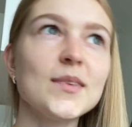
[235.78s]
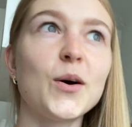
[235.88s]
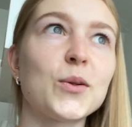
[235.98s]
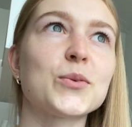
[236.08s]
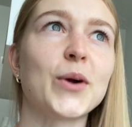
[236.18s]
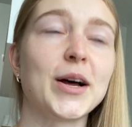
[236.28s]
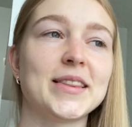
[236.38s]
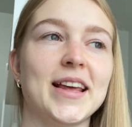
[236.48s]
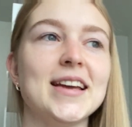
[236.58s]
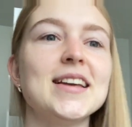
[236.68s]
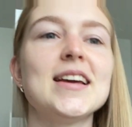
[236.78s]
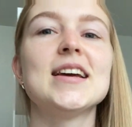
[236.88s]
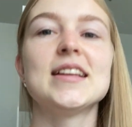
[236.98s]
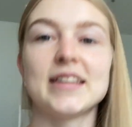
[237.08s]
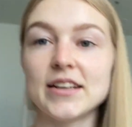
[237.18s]
whole rant there.
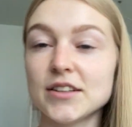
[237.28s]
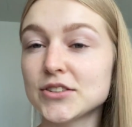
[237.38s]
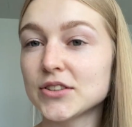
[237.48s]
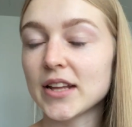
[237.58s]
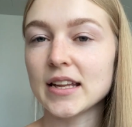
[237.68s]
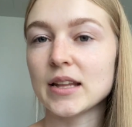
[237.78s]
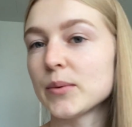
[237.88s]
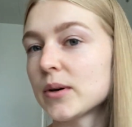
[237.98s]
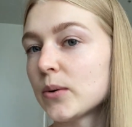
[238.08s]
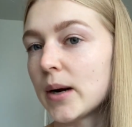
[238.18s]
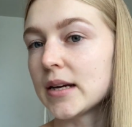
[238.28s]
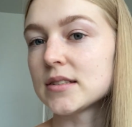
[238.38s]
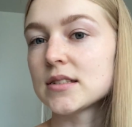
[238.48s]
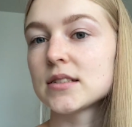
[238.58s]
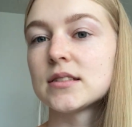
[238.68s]
They didn't do that. They were
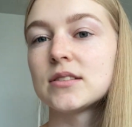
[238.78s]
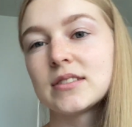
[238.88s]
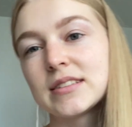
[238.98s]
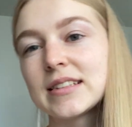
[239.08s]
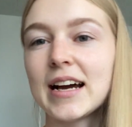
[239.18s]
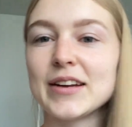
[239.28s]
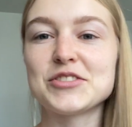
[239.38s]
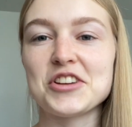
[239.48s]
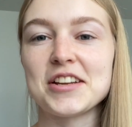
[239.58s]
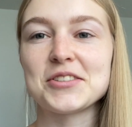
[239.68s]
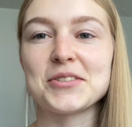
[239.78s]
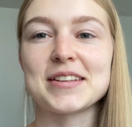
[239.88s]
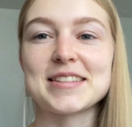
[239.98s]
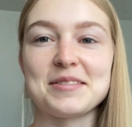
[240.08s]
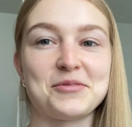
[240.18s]
quite kind of gentle,
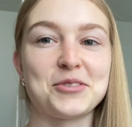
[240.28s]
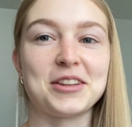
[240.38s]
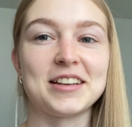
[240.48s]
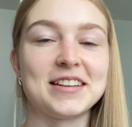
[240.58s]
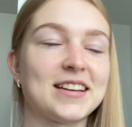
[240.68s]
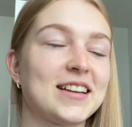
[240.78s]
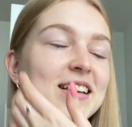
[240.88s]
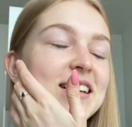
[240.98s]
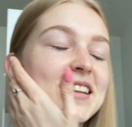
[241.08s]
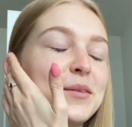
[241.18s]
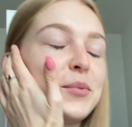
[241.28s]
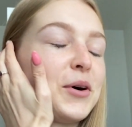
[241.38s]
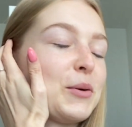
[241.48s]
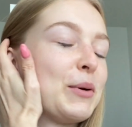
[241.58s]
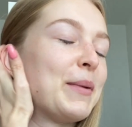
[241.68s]
except the
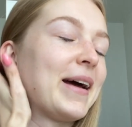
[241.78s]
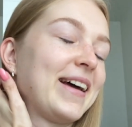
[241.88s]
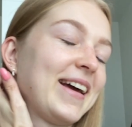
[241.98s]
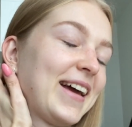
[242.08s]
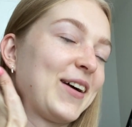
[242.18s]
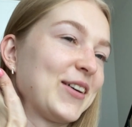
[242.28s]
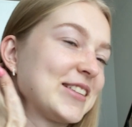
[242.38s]
part where my hair got